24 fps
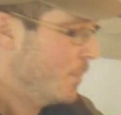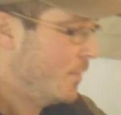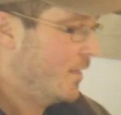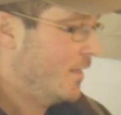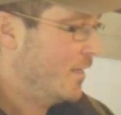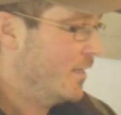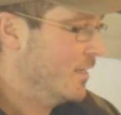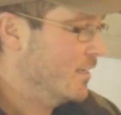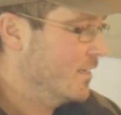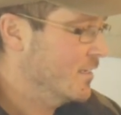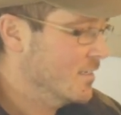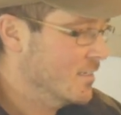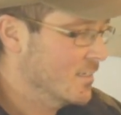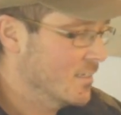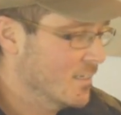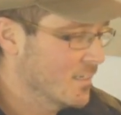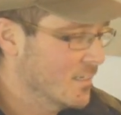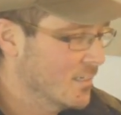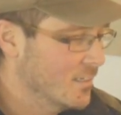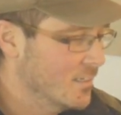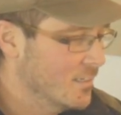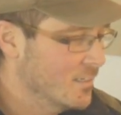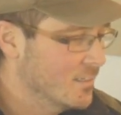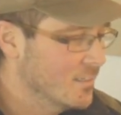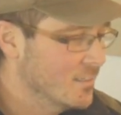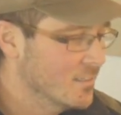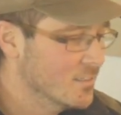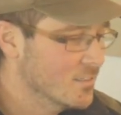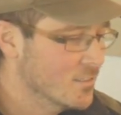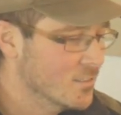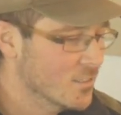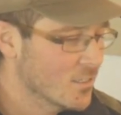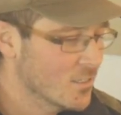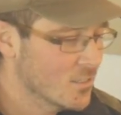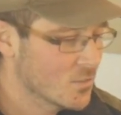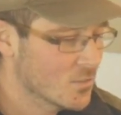and
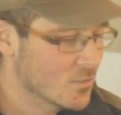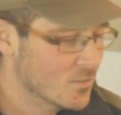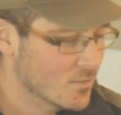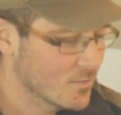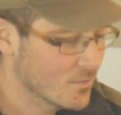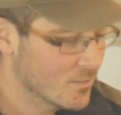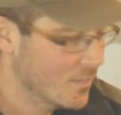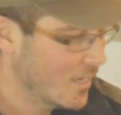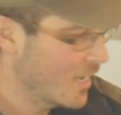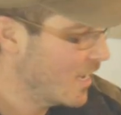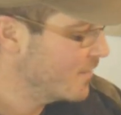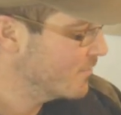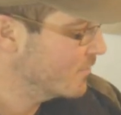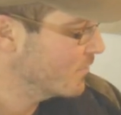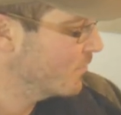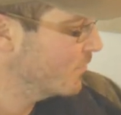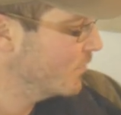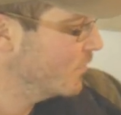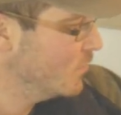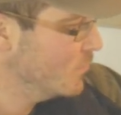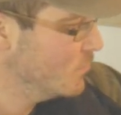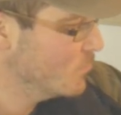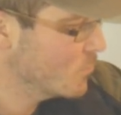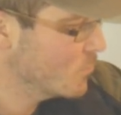just have a few